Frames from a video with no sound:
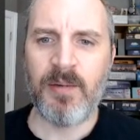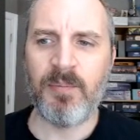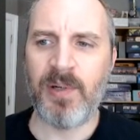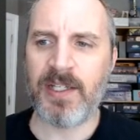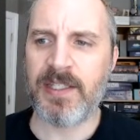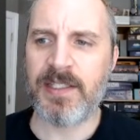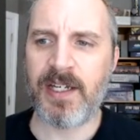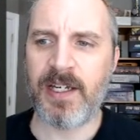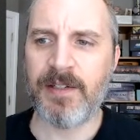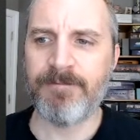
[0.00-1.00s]

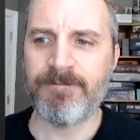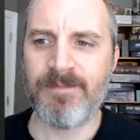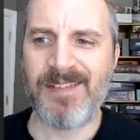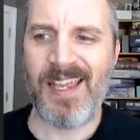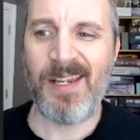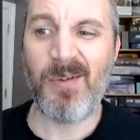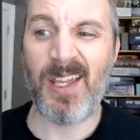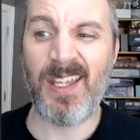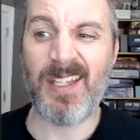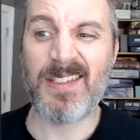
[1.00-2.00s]
But
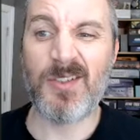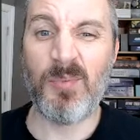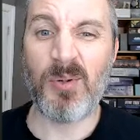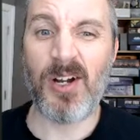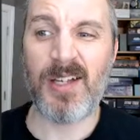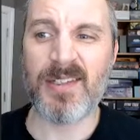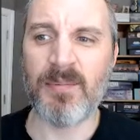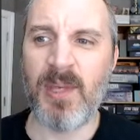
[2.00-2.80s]
anyway, it's super awesome.